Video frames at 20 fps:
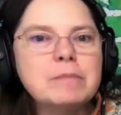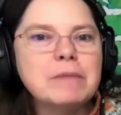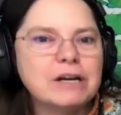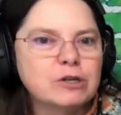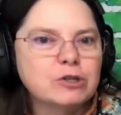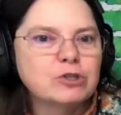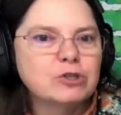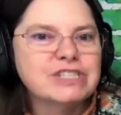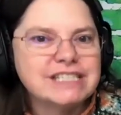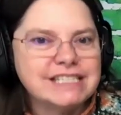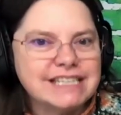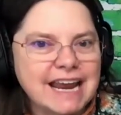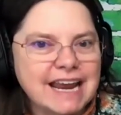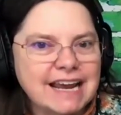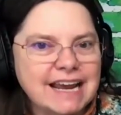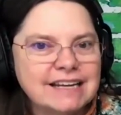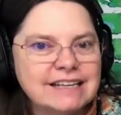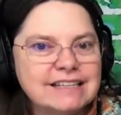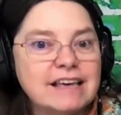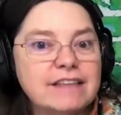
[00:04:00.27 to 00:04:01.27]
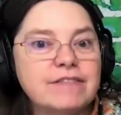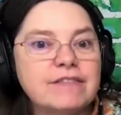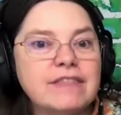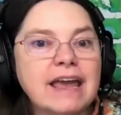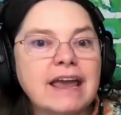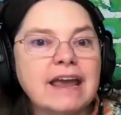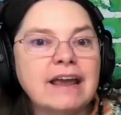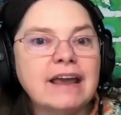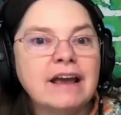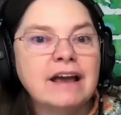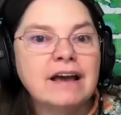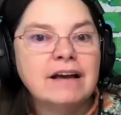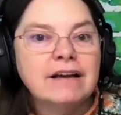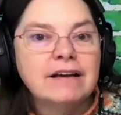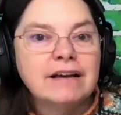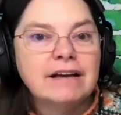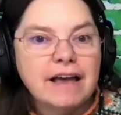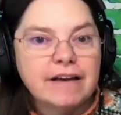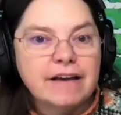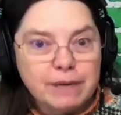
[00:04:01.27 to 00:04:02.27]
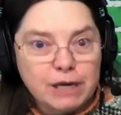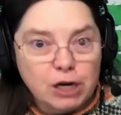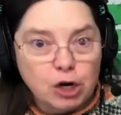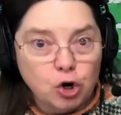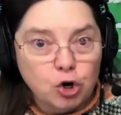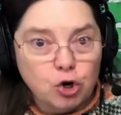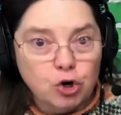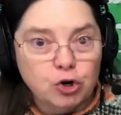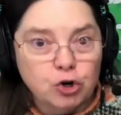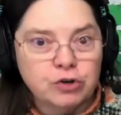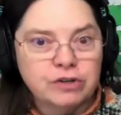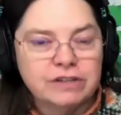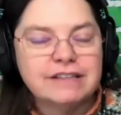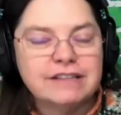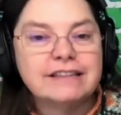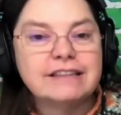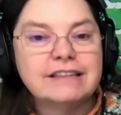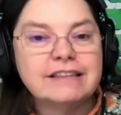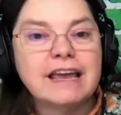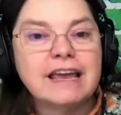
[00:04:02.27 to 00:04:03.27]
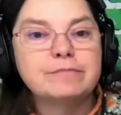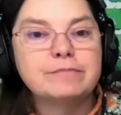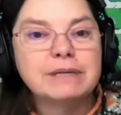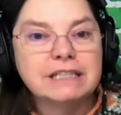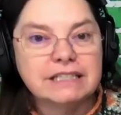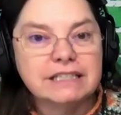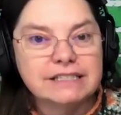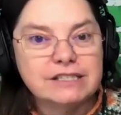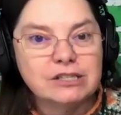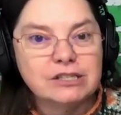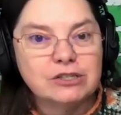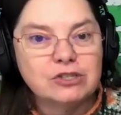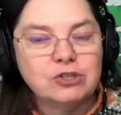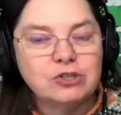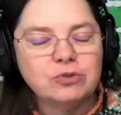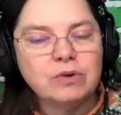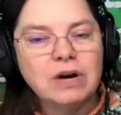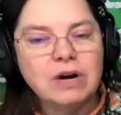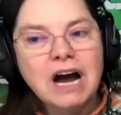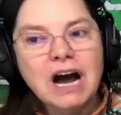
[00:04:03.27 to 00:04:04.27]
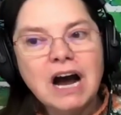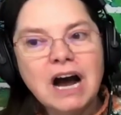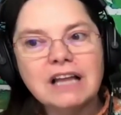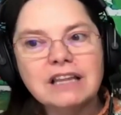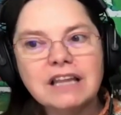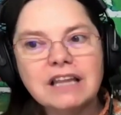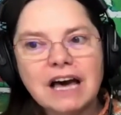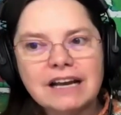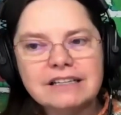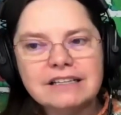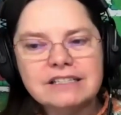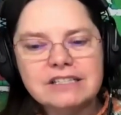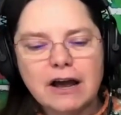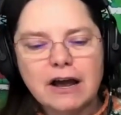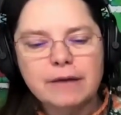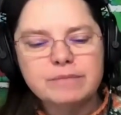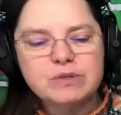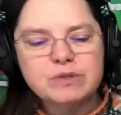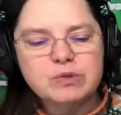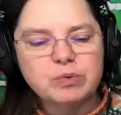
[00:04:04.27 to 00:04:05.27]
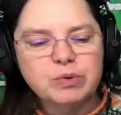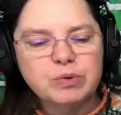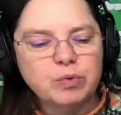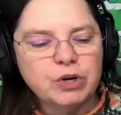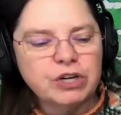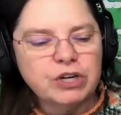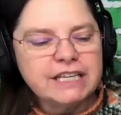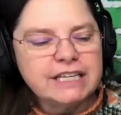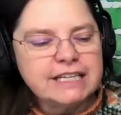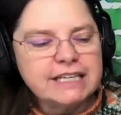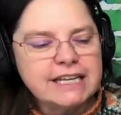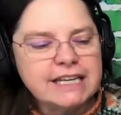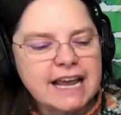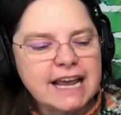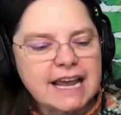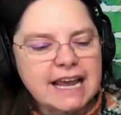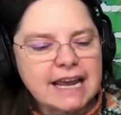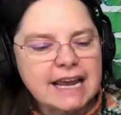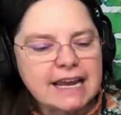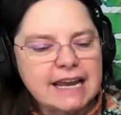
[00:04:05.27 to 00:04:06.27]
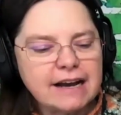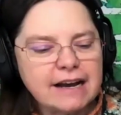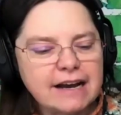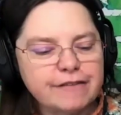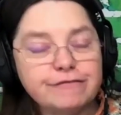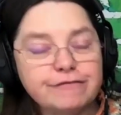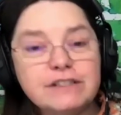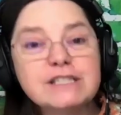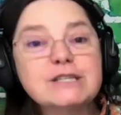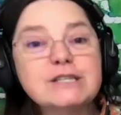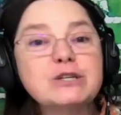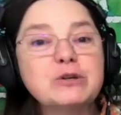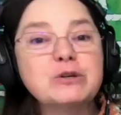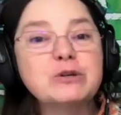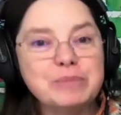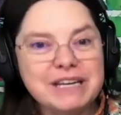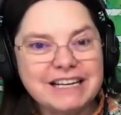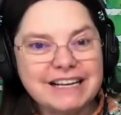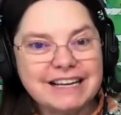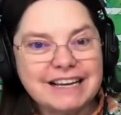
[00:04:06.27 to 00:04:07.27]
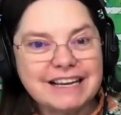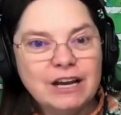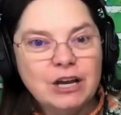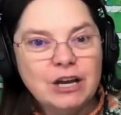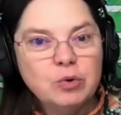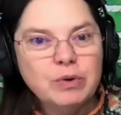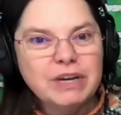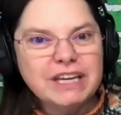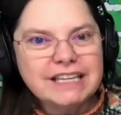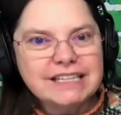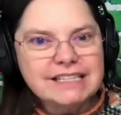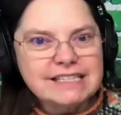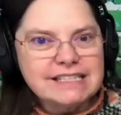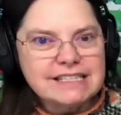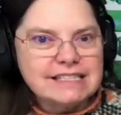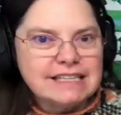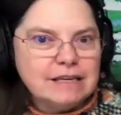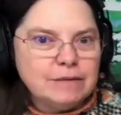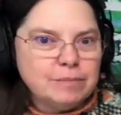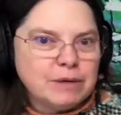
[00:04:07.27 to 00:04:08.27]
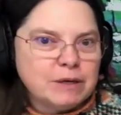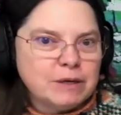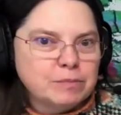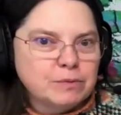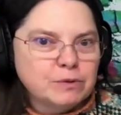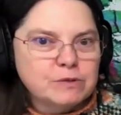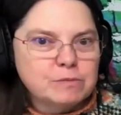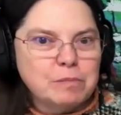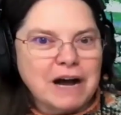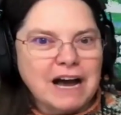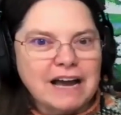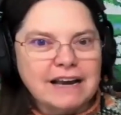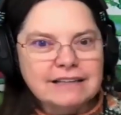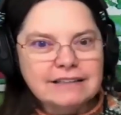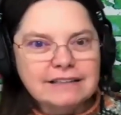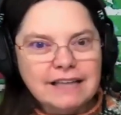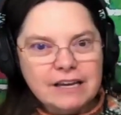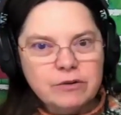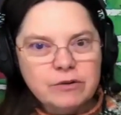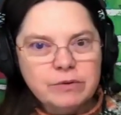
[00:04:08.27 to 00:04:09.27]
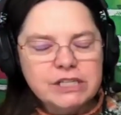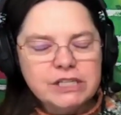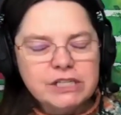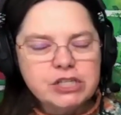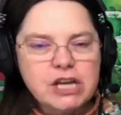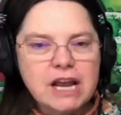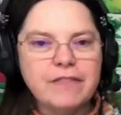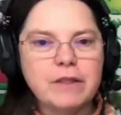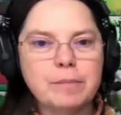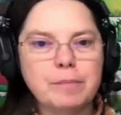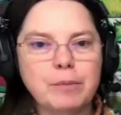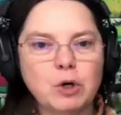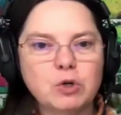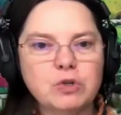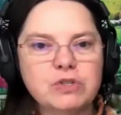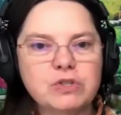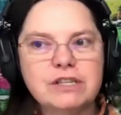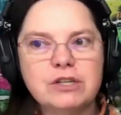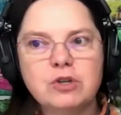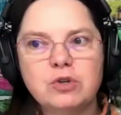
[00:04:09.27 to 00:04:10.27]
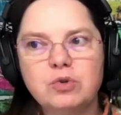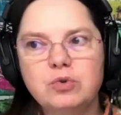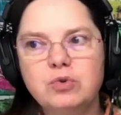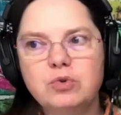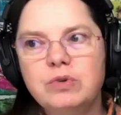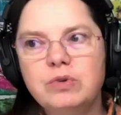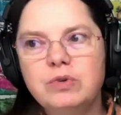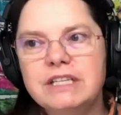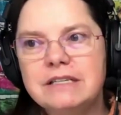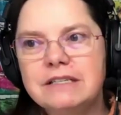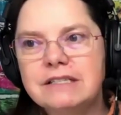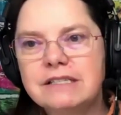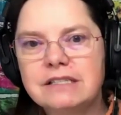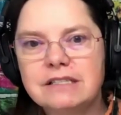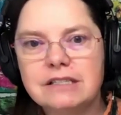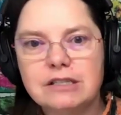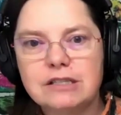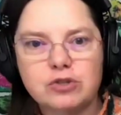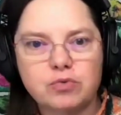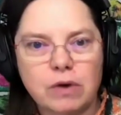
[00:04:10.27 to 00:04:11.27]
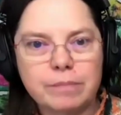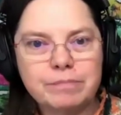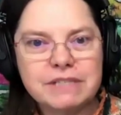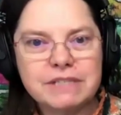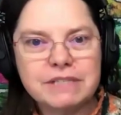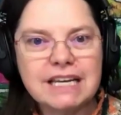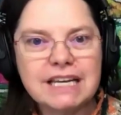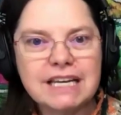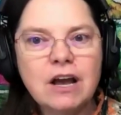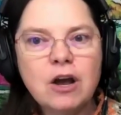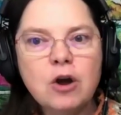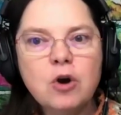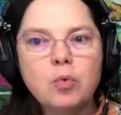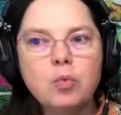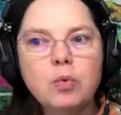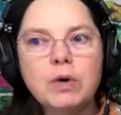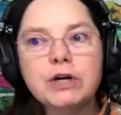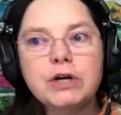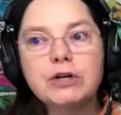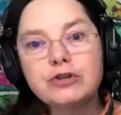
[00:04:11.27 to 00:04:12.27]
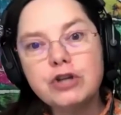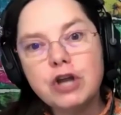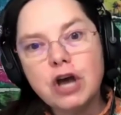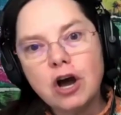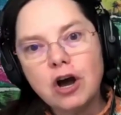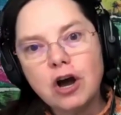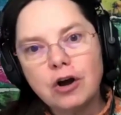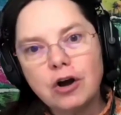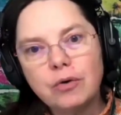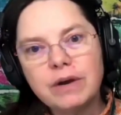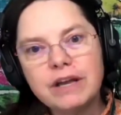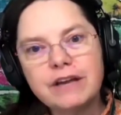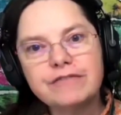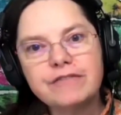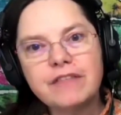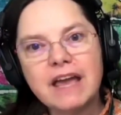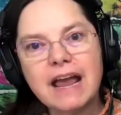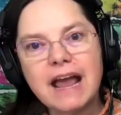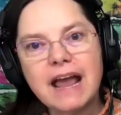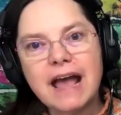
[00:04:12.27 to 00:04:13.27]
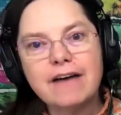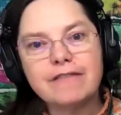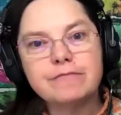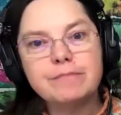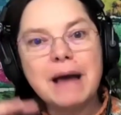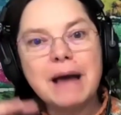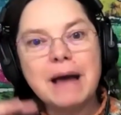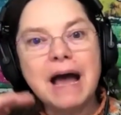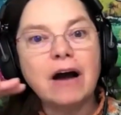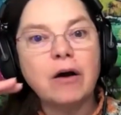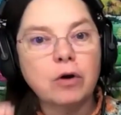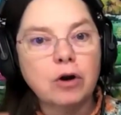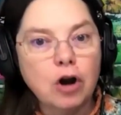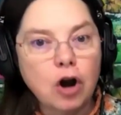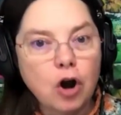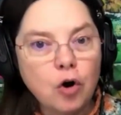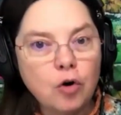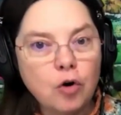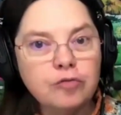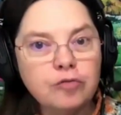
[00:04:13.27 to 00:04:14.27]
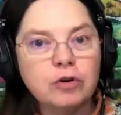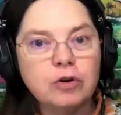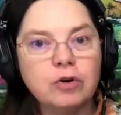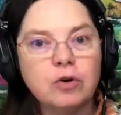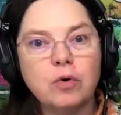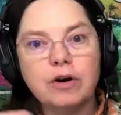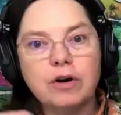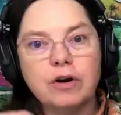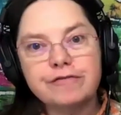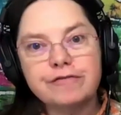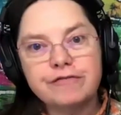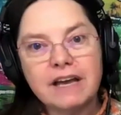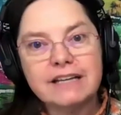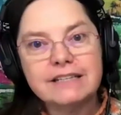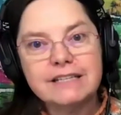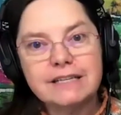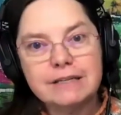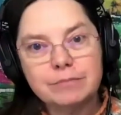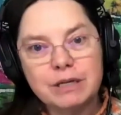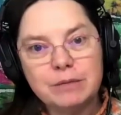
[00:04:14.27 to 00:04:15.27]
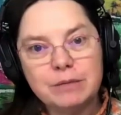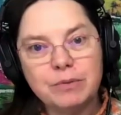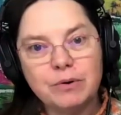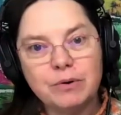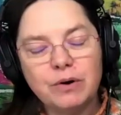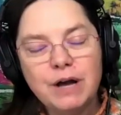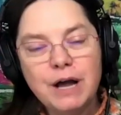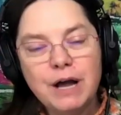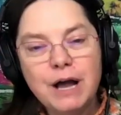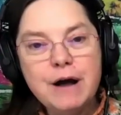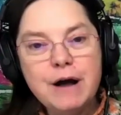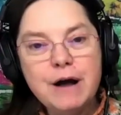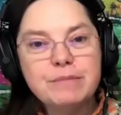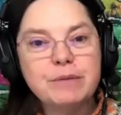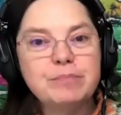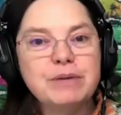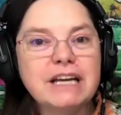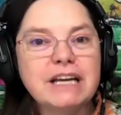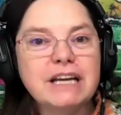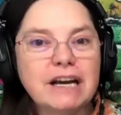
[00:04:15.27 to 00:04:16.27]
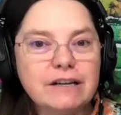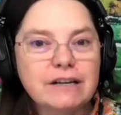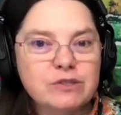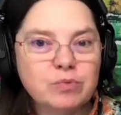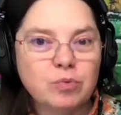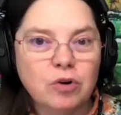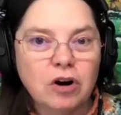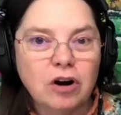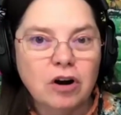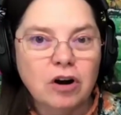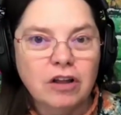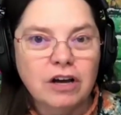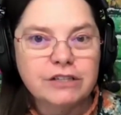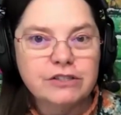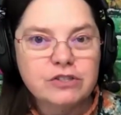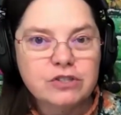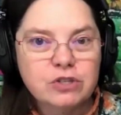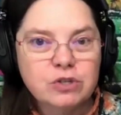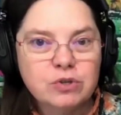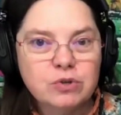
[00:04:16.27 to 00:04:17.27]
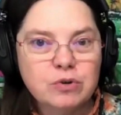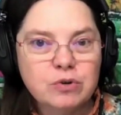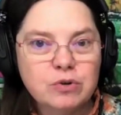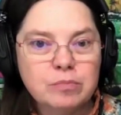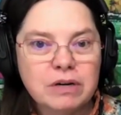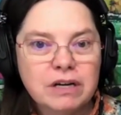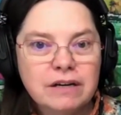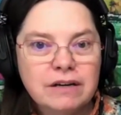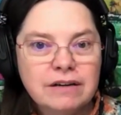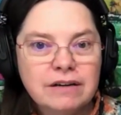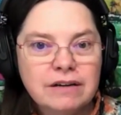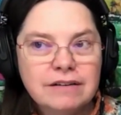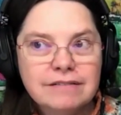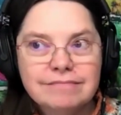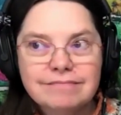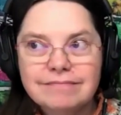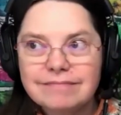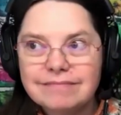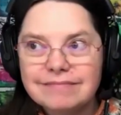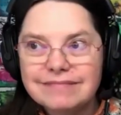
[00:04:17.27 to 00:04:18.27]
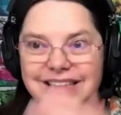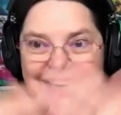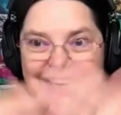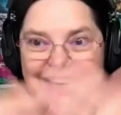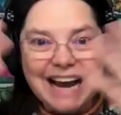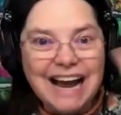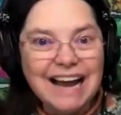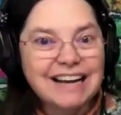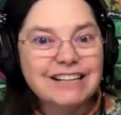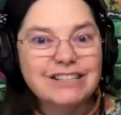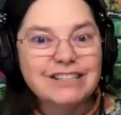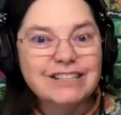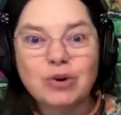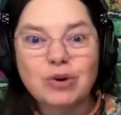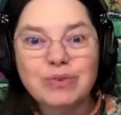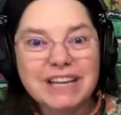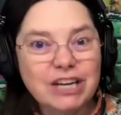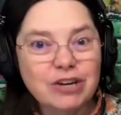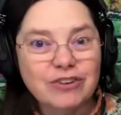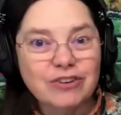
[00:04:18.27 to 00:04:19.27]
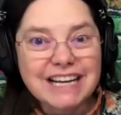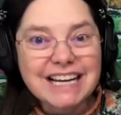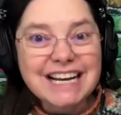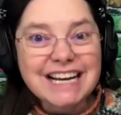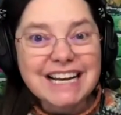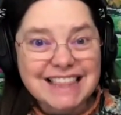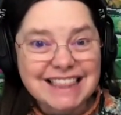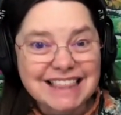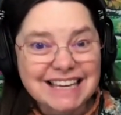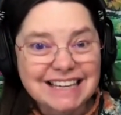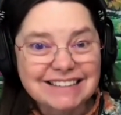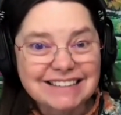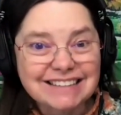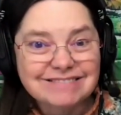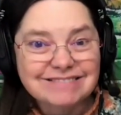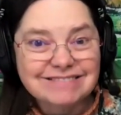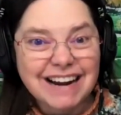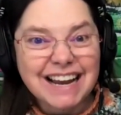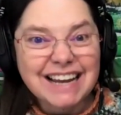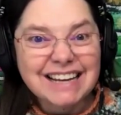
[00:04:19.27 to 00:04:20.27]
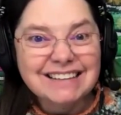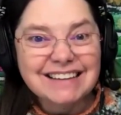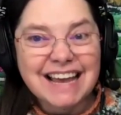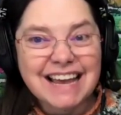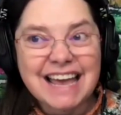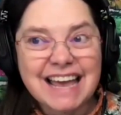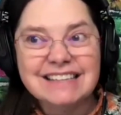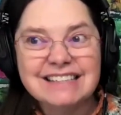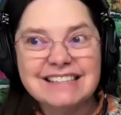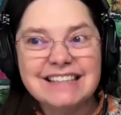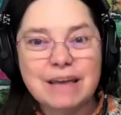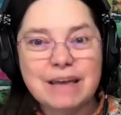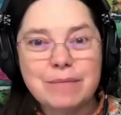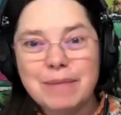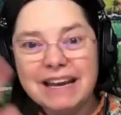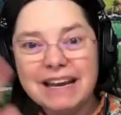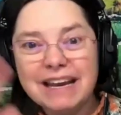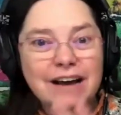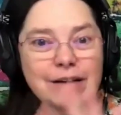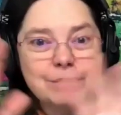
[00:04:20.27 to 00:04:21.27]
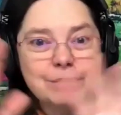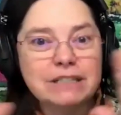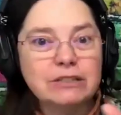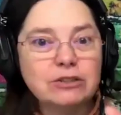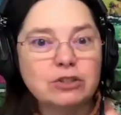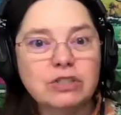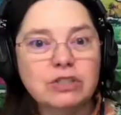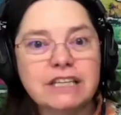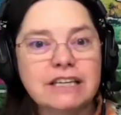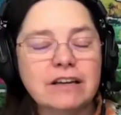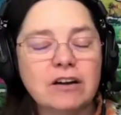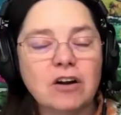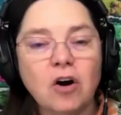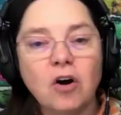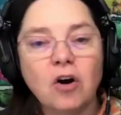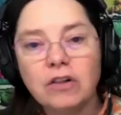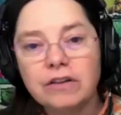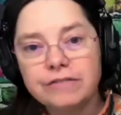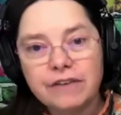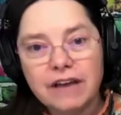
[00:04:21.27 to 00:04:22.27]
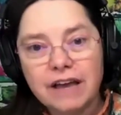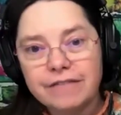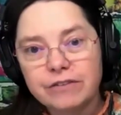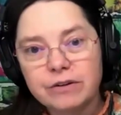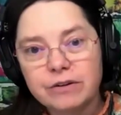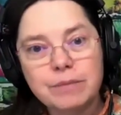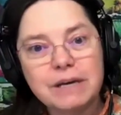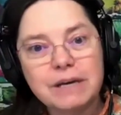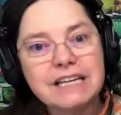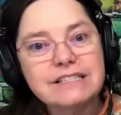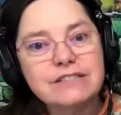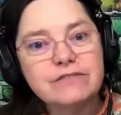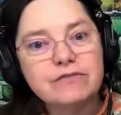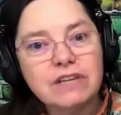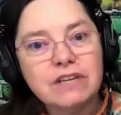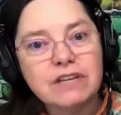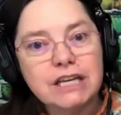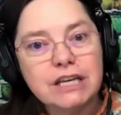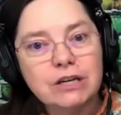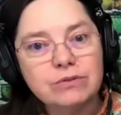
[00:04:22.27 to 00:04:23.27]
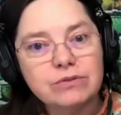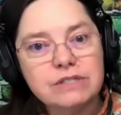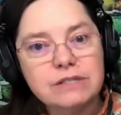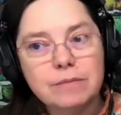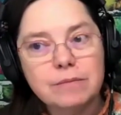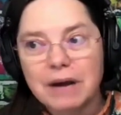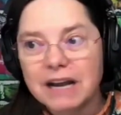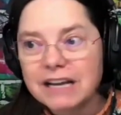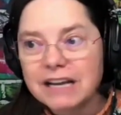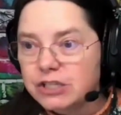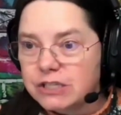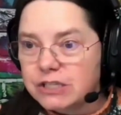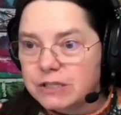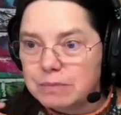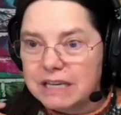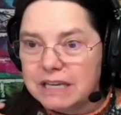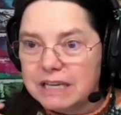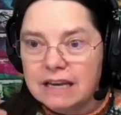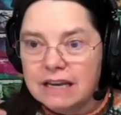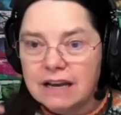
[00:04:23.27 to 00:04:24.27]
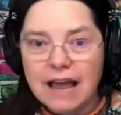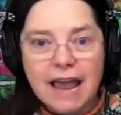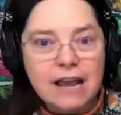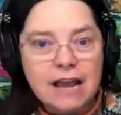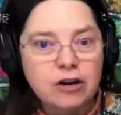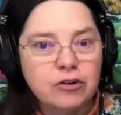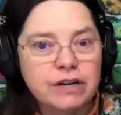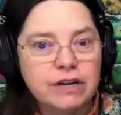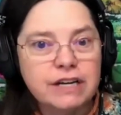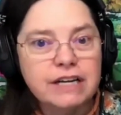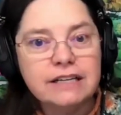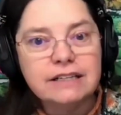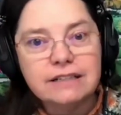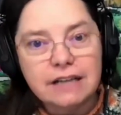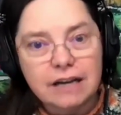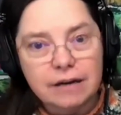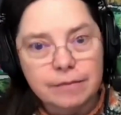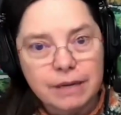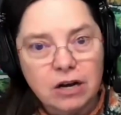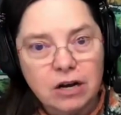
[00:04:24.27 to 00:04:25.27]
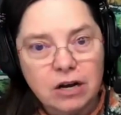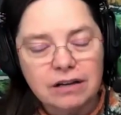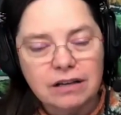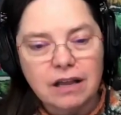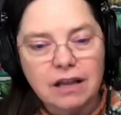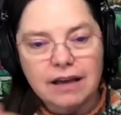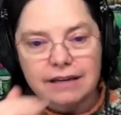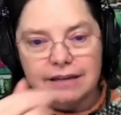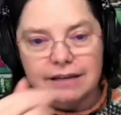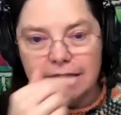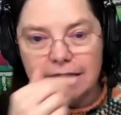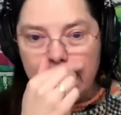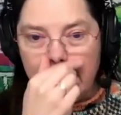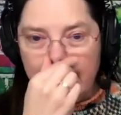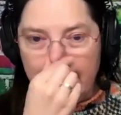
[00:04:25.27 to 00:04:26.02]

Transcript: them understand that they have been heard, that they have been listened to. A lot of times when we're in a physical meeting, we can see people's body language, and the person who is disrupting will know if they have power over or affecting people. But because we're all on Zoom, they kinda don't hear anything, right? And they may not be looking at all of everybody's videos. They might just be angry and coming online.